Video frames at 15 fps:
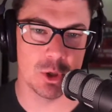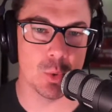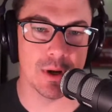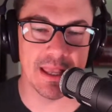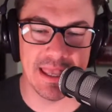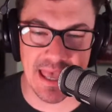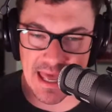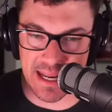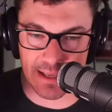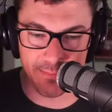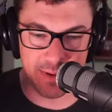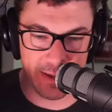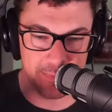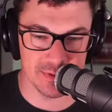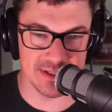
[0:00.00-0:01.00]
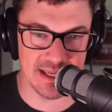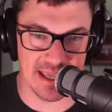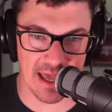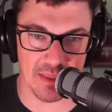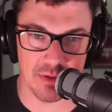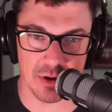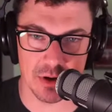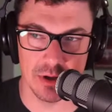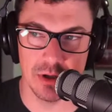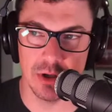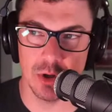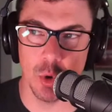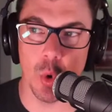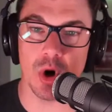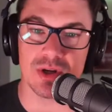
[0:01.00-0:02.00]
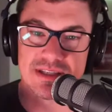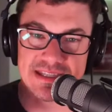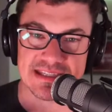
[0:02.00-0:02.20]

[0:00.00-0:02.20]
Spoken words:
You are getting people together who are